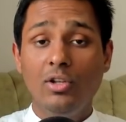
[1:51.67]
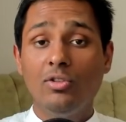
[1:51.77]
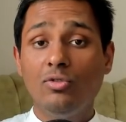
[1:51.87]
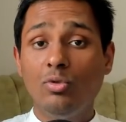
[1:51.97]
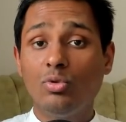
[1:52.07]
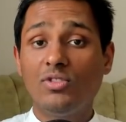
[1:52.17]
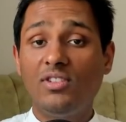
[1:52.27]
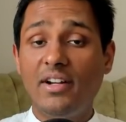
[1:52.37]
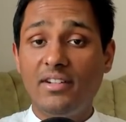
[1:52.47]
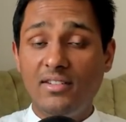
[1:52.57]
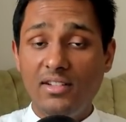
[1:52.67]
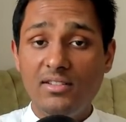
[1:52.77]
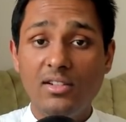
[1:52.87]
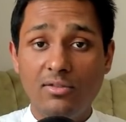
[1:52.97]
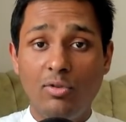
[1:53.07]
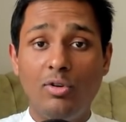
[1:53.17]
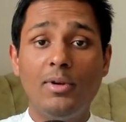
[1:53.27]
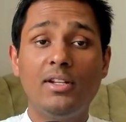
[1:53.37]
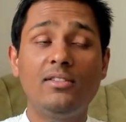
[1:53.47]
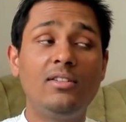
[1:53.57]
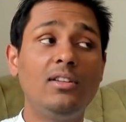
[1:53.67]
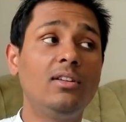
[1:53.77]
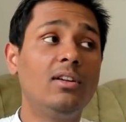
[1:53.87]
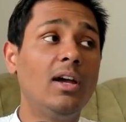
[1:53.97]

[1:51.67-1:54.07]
So she had changed her form and she